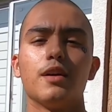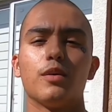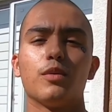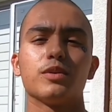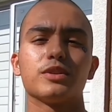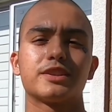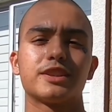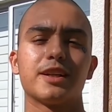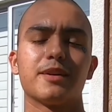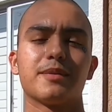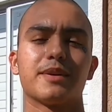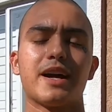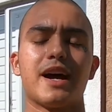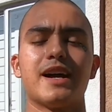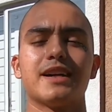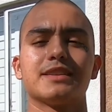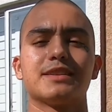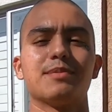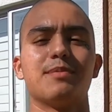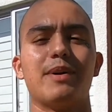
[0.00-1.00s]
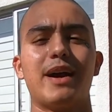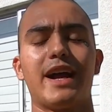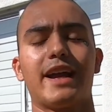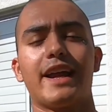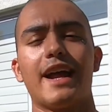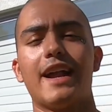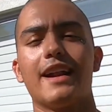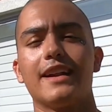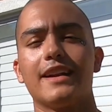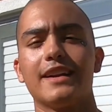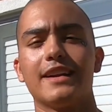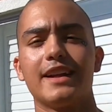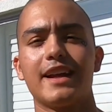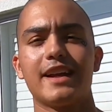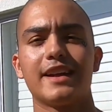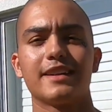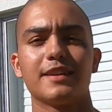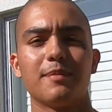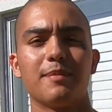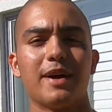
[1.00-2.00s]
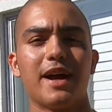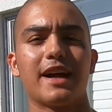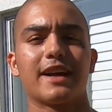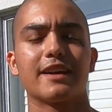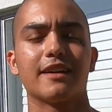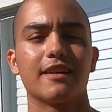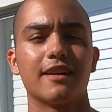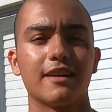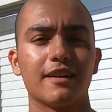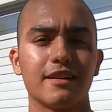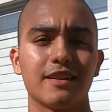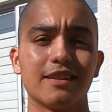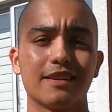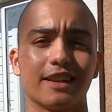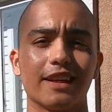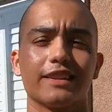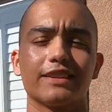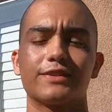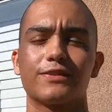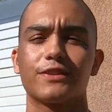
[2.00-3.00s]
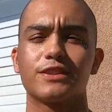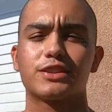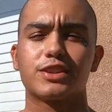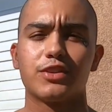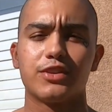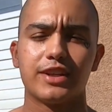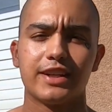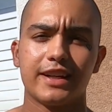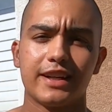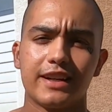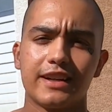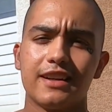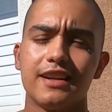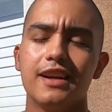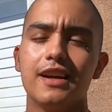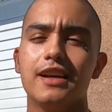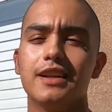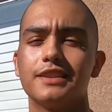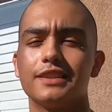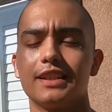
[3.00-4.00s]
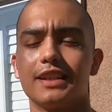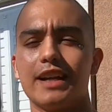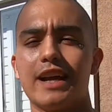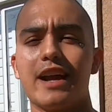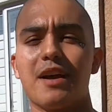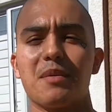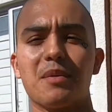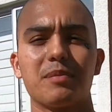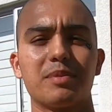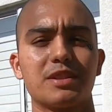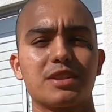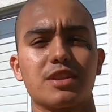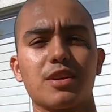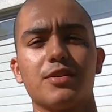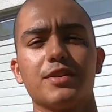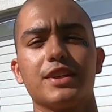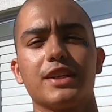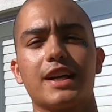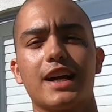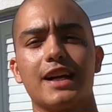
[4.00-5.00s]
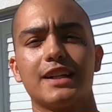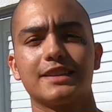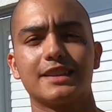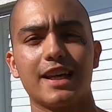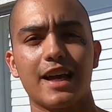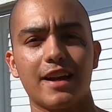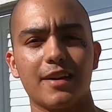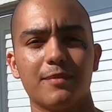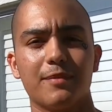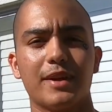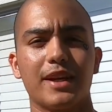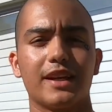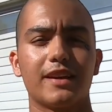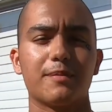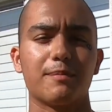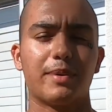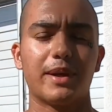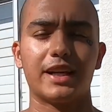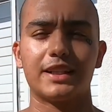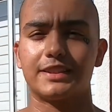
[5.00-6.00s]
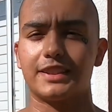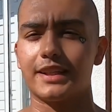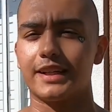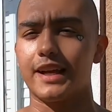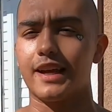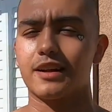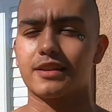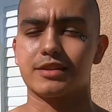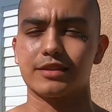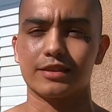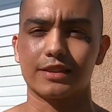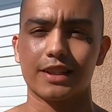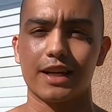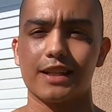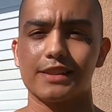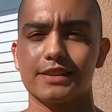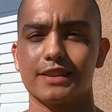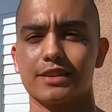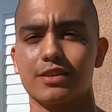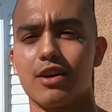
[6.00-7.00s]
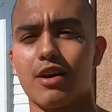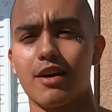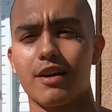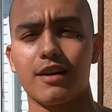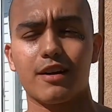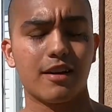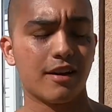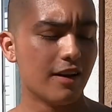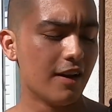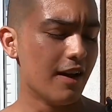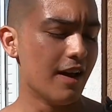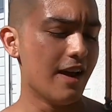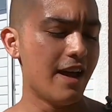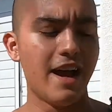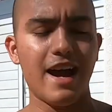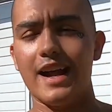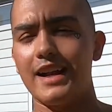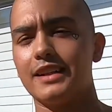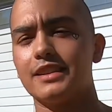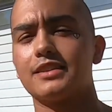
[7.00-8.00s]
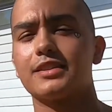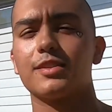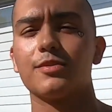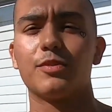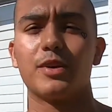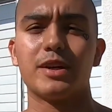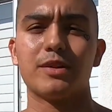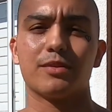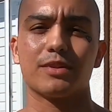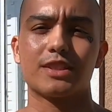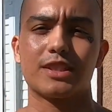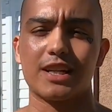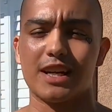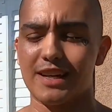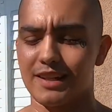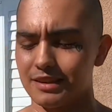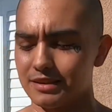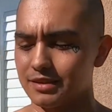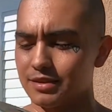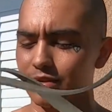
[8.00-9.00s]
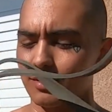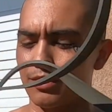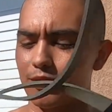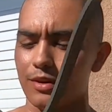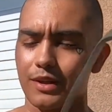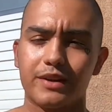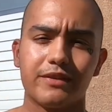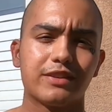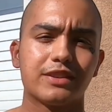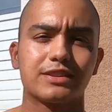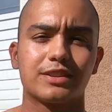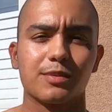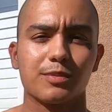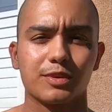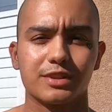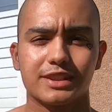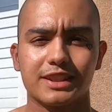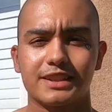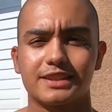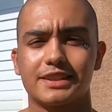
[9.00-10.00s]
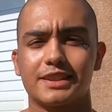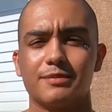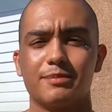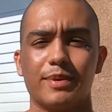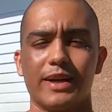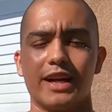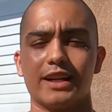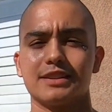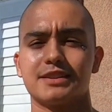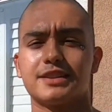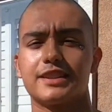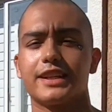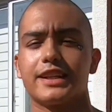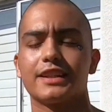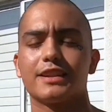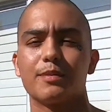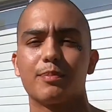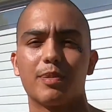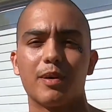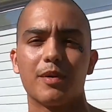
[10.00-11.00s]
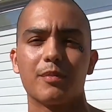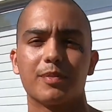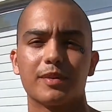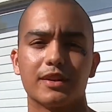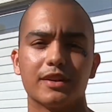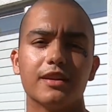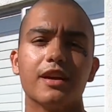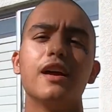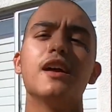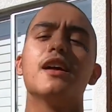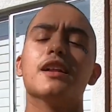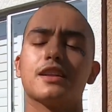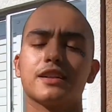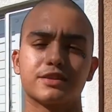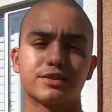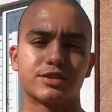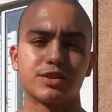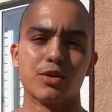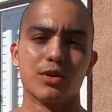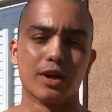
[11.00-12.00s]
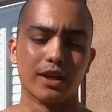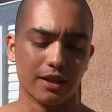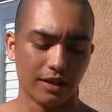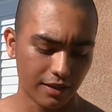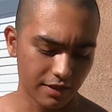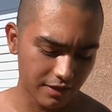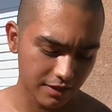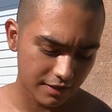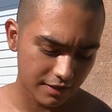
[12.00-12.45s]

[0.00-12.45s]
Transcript: What's up guys, back at it today in the backyard. Thanks for tuning in. Today I'm going to be showing you guys how to make basic exercises harder, adding some weight with chains or even some resistance bands to get the pump in. Let's do it.